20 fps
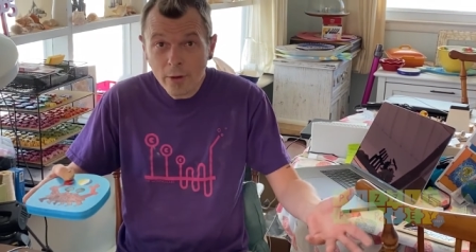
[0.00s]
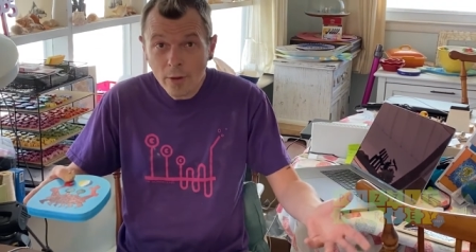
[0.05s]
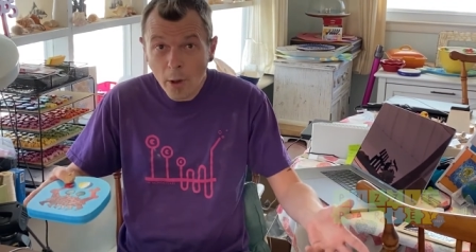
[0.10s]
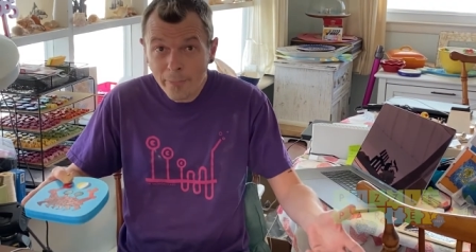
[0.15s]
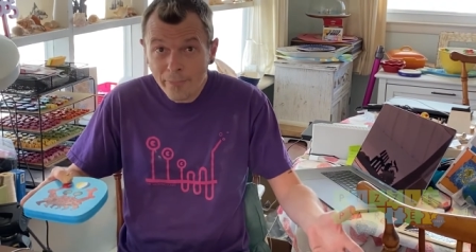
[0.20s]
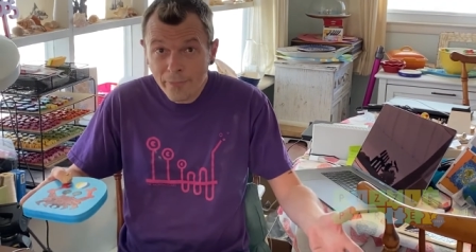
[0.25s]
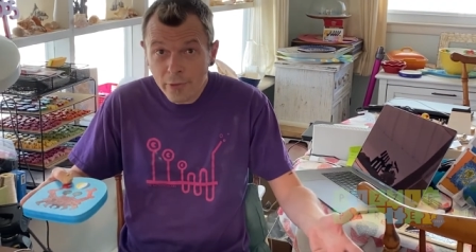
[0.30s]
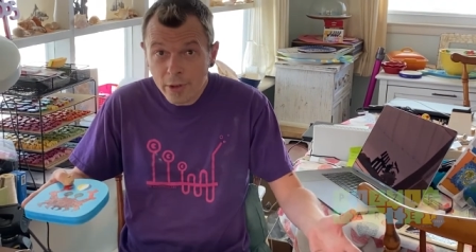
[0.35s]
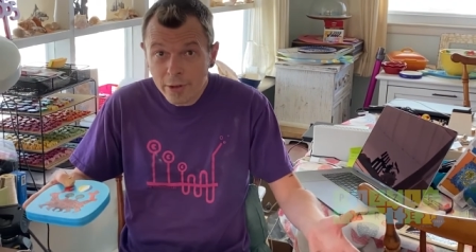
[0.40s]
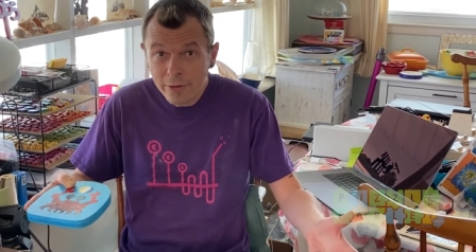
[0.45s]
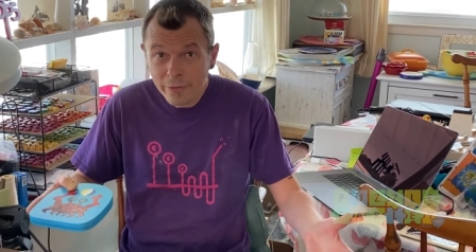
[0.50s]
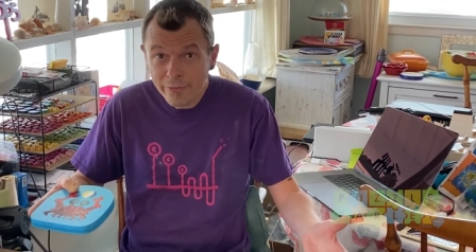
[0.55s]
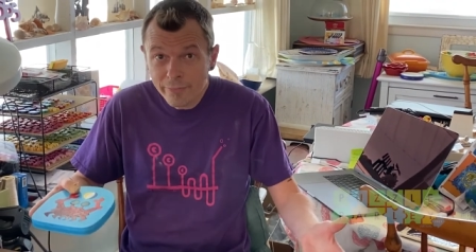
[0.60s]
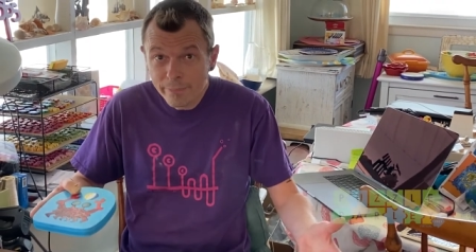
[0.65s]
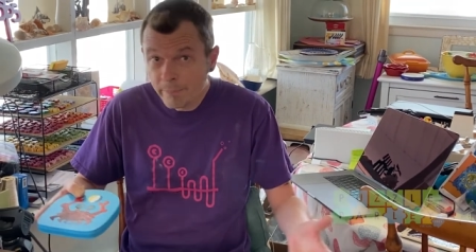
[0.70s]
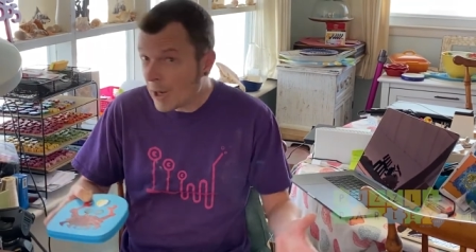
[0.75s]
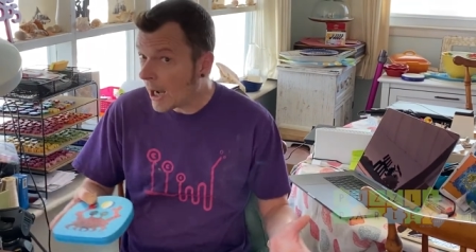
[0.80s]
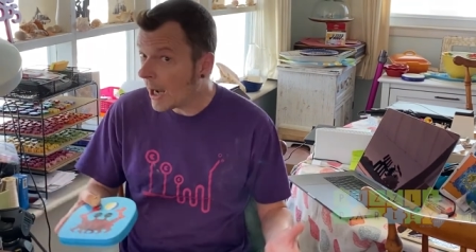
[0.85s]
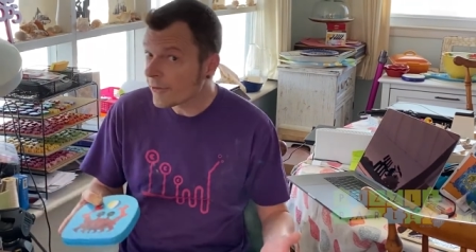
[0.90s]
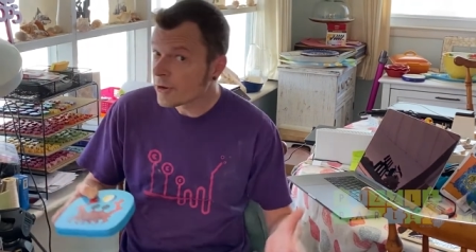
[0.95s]
Hopefully
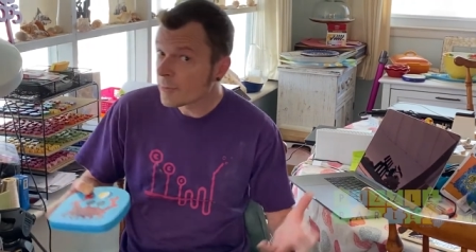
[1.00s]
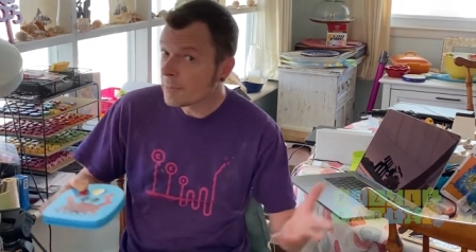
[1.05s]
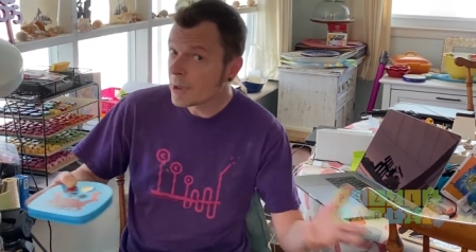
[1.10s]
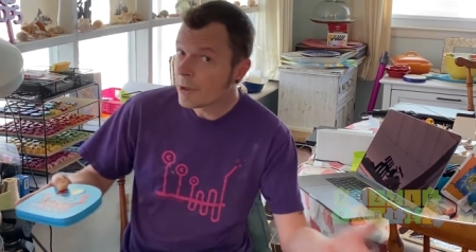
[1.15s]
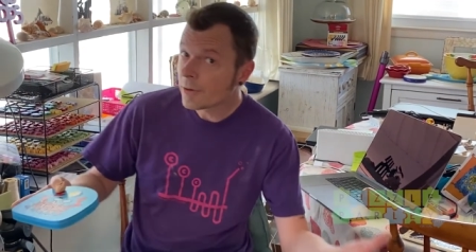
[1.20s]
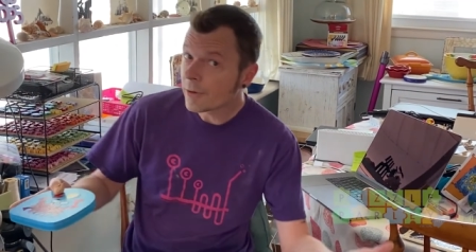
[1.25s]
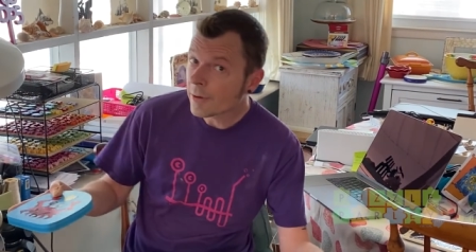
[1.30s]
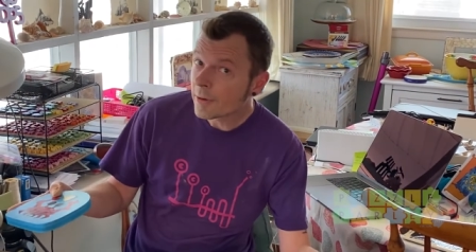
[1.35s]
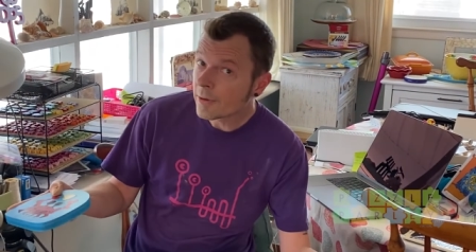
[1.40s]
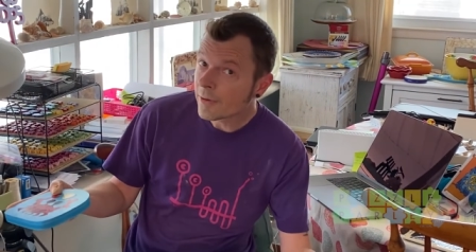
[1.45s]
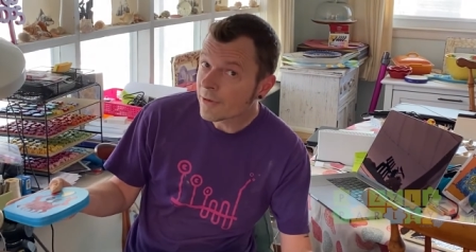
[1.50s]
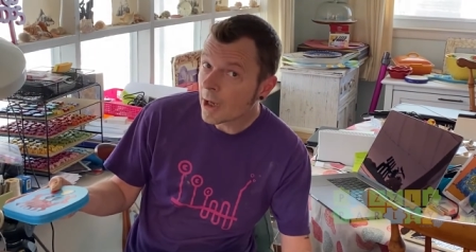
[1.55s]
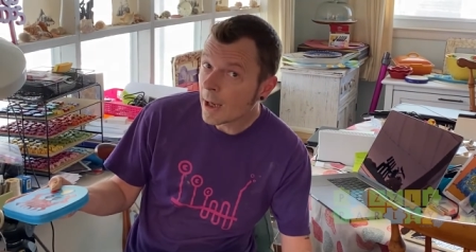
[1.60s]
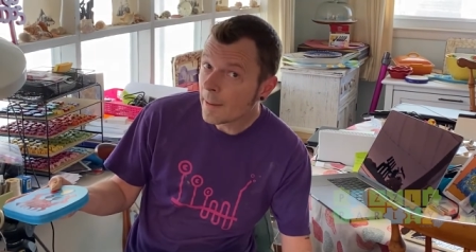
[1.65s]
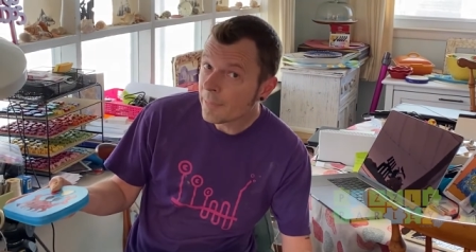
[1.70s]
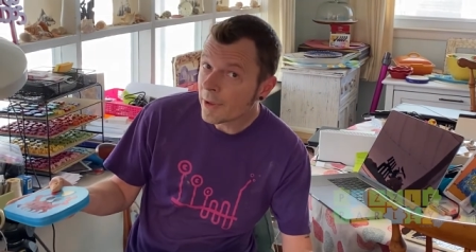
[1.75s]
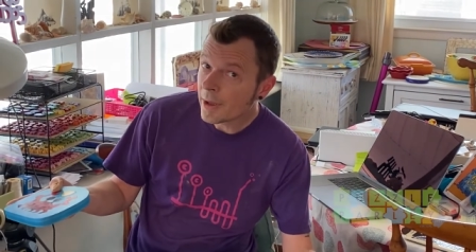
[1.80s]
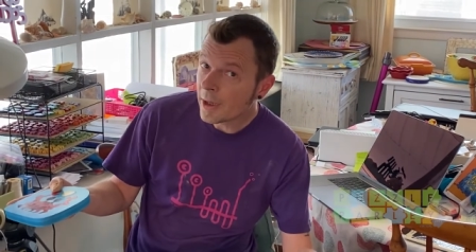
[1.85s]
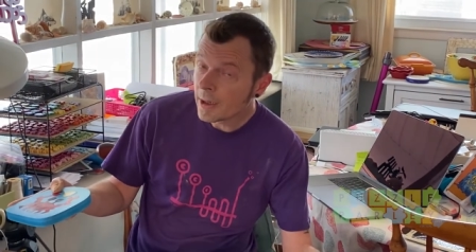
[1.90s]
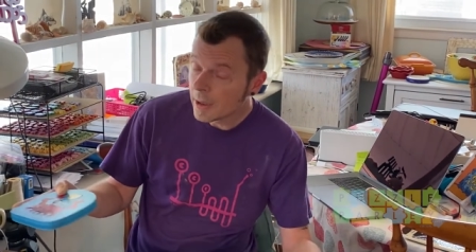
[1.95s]
you've possibly learned
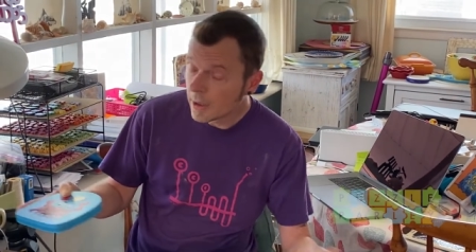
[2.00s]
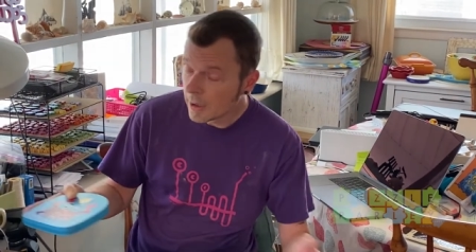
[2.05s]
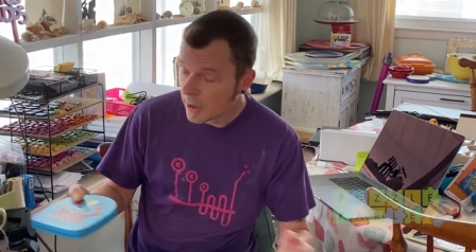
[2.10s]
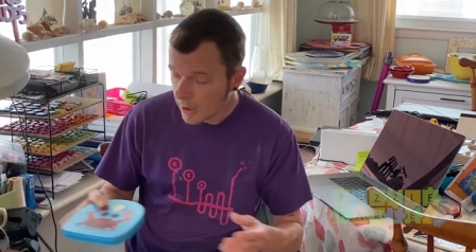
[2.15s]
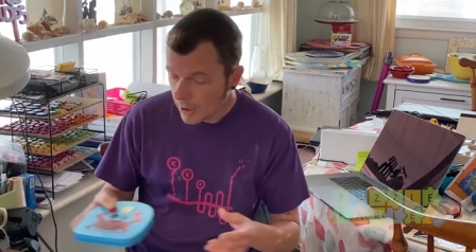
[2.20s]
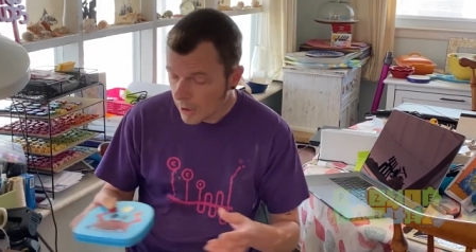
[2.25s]
something.